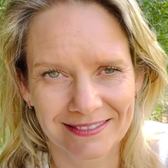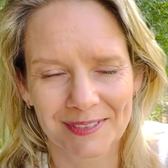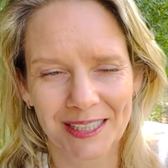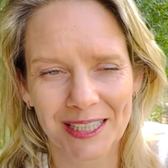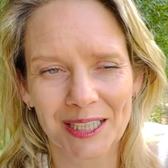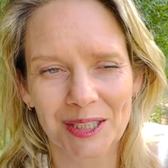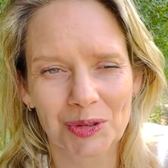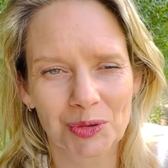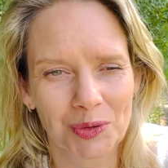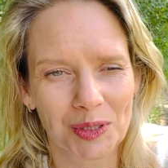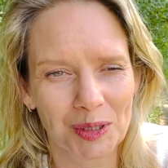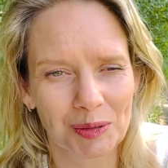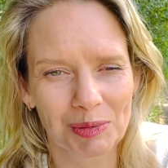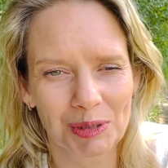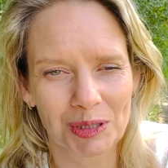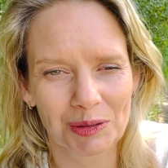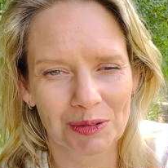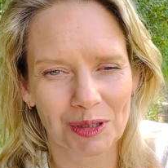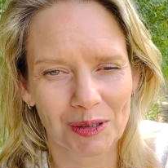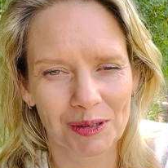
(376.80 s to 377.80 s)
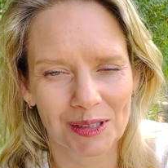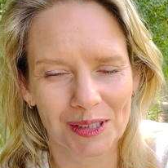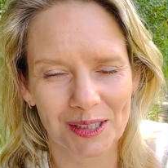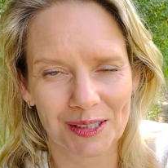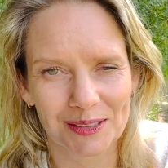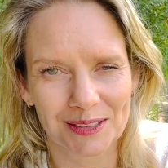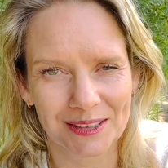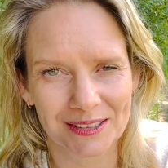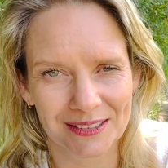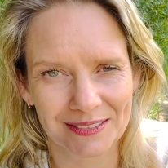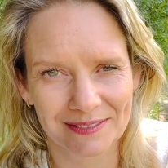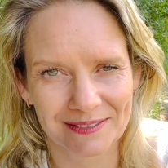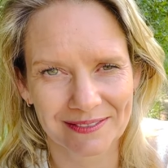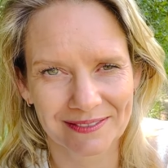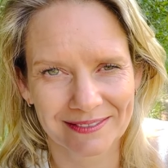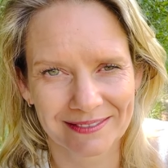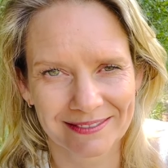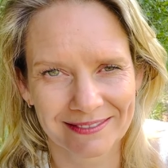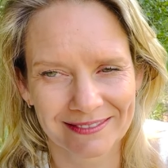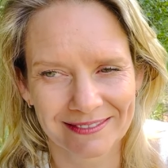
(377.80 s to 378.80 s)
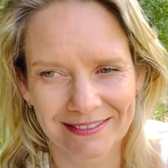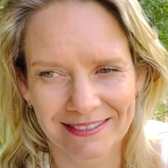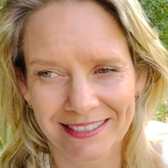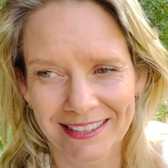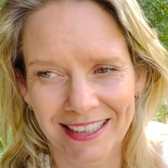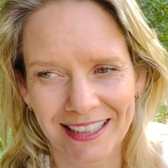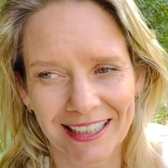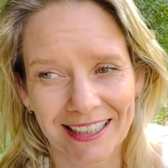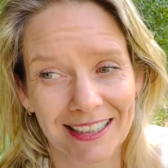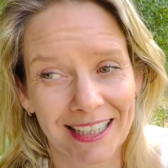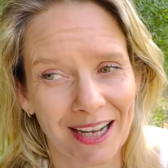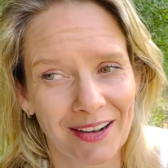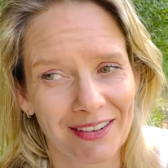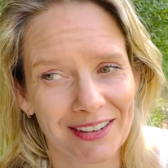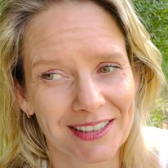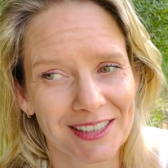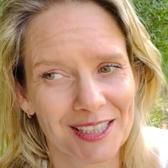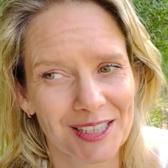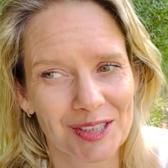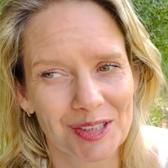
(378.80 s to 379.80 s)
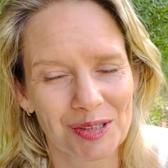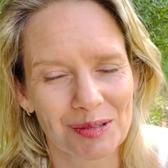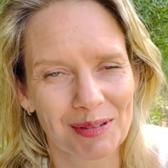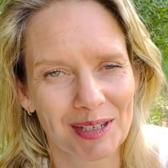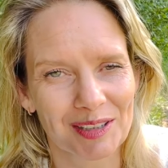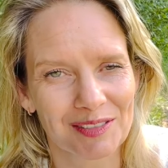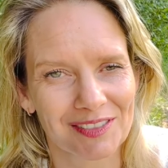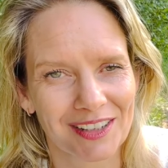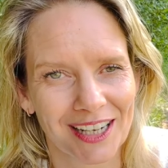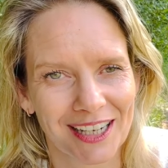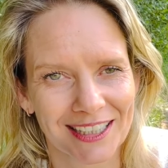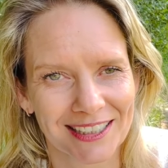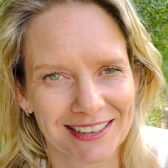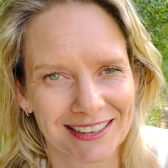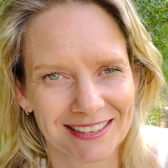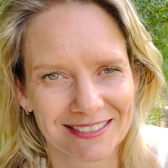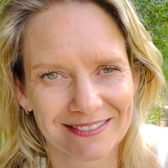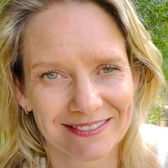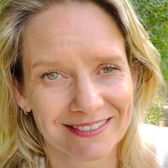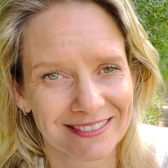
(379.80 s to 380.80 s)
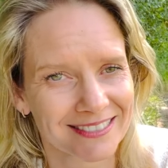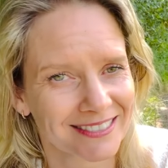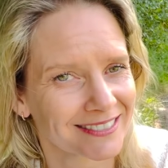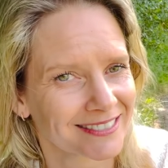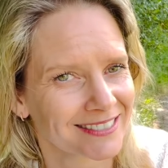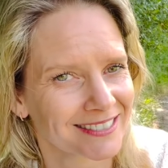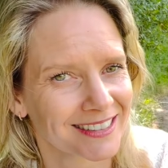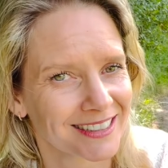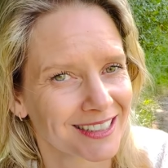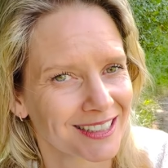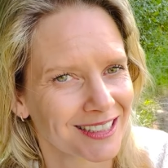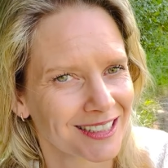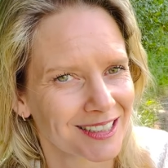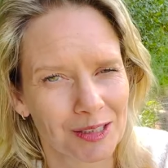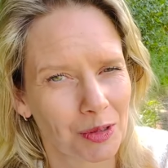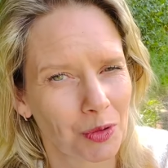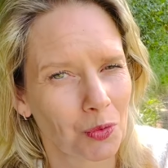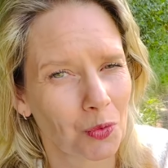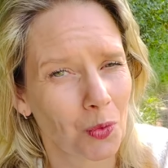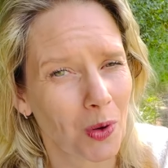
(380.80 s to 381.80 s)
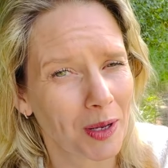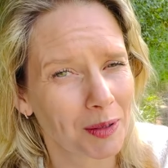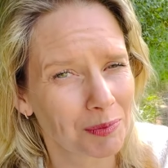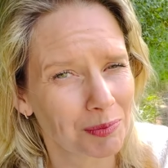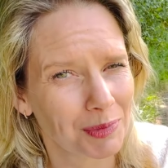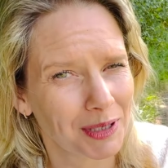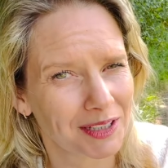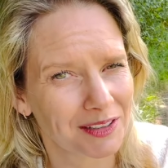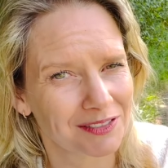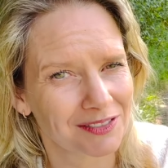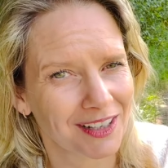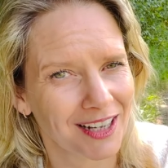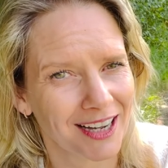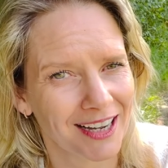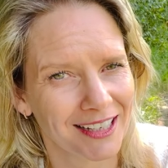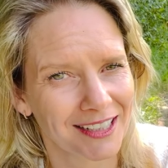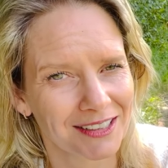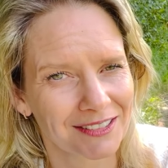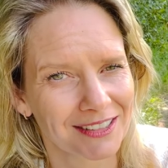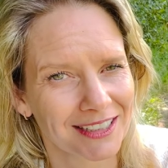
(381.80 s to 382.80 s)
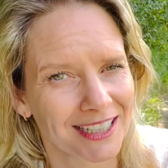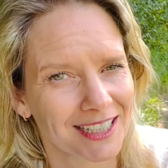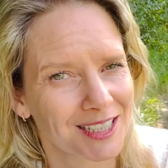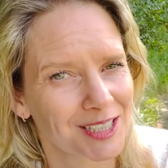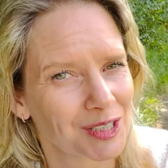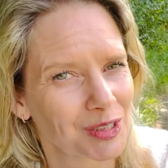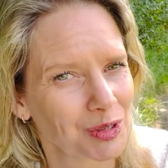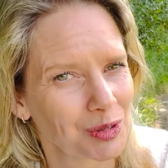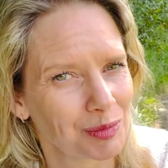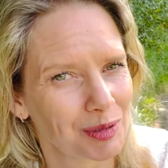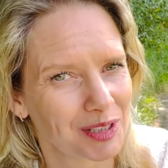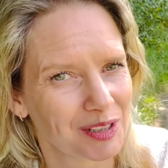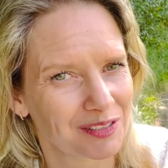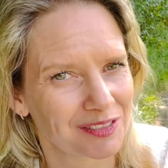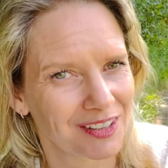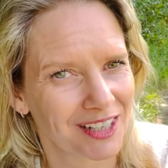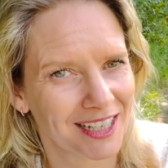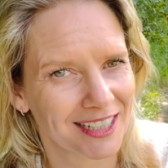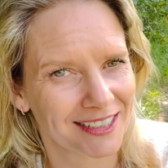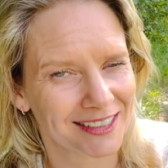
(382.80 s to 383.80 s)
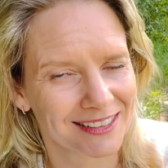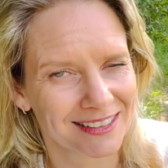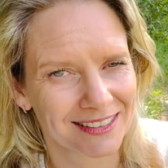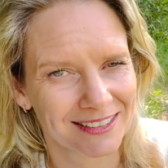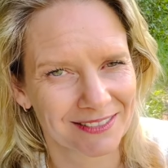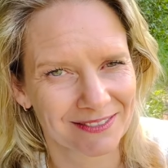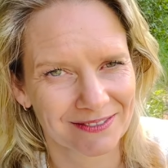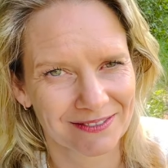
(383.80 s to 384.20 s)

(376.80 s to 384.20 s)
It will be a roller coaster. Now I see two butterflies. So one butterfly creates two butterflies.